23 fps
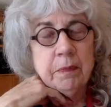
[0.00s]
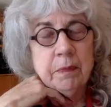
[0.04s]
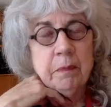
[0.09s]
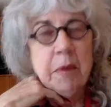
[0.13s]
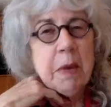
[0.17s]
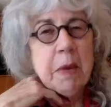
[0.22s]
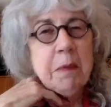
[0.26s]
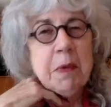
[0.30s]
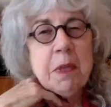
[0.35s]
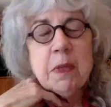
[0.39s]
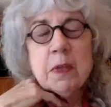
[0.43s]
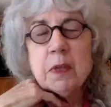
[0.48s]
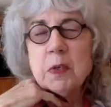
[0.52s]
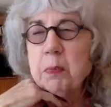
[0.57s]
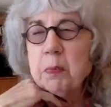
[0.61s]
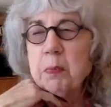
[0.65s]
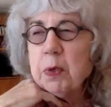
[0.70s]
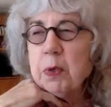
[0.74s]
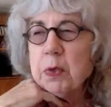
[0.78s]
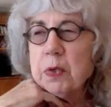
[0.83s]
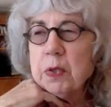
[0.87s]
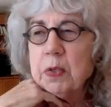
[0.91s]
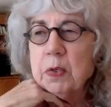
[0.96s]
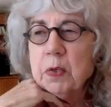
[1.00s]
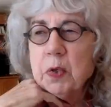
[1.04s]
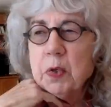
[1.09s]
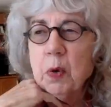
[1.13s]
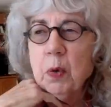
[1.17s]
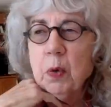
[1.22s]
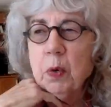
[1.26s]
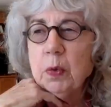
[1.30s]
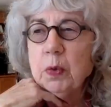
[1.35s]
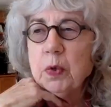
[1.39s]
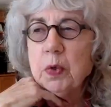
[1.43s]
Maybe this person
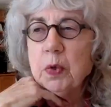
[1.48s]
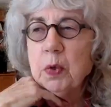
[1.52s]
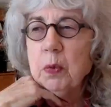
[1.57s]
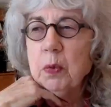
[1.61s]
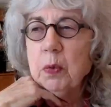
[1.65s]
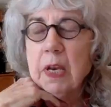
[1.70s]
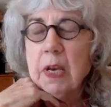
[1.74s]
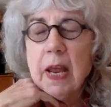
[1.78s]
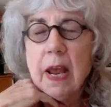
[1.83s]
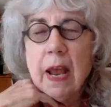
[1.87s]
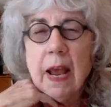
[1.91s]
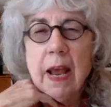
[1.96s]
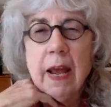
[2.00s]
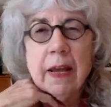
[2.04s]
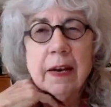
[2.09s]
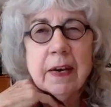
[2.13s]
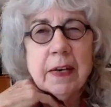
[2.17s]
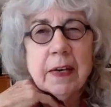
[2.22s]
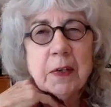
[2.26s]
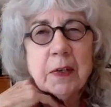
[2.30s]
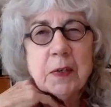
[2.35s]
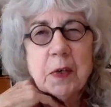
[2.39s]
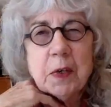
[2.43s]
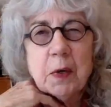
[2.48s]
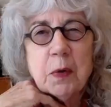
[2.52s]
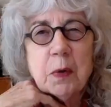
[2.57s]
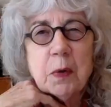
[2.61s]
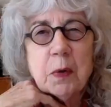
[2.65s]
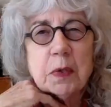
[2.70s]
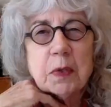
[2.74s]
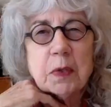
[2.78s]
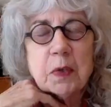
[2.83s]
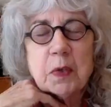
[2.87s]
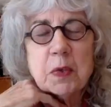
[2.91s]
told you an
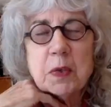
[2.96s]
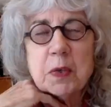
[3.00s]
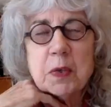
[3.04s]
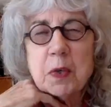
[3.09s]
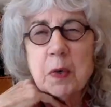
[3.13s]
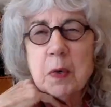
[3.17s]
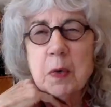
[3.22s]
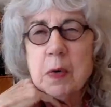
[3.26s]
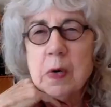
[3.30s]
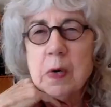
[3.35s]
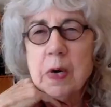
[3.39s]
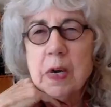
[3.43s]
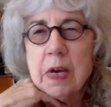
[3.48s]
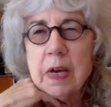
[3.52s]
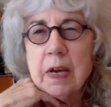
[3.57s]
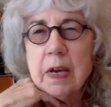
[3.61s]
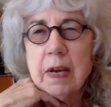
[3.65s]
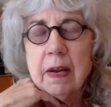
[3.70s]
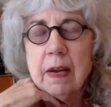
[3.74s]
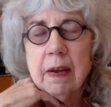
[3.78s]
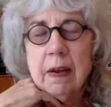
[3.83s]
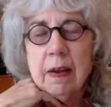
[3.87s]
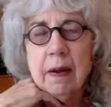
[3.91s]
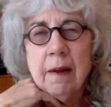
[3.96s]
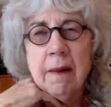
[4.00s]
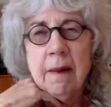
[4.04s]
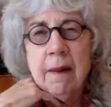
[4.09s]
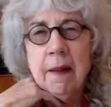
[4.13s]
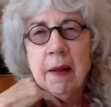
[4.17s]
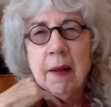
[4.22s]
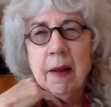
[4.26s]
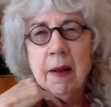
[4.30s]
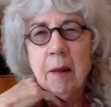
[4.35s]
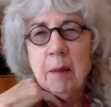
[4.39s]
anecdote, a story
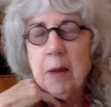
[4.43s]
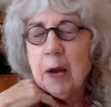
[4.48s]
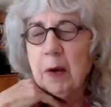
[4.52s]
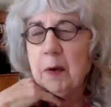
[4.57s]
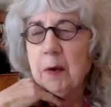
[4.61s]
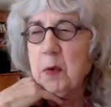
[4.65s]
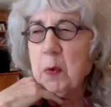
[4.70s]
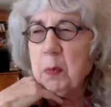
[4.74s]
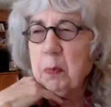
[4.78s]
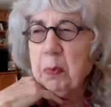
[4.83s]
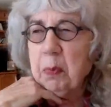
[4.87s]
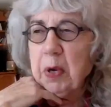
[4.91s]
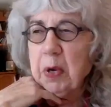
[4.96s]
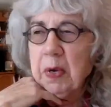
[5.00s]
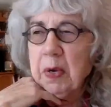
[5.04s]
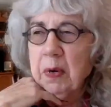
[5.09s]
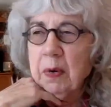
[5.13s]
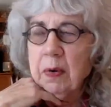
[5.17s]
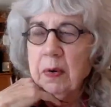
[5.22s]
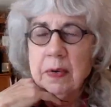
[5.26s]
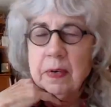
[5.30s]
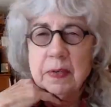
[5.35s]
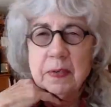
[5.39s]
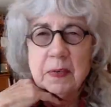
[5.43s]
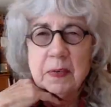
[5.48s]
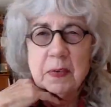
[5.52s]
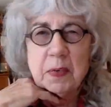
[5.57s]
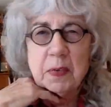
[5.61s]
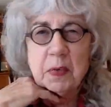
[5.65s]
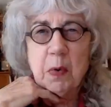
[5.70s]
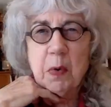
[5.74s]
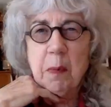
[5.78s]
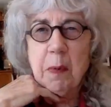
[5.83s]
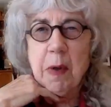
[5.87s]
about your
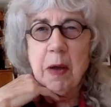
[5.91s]
parents or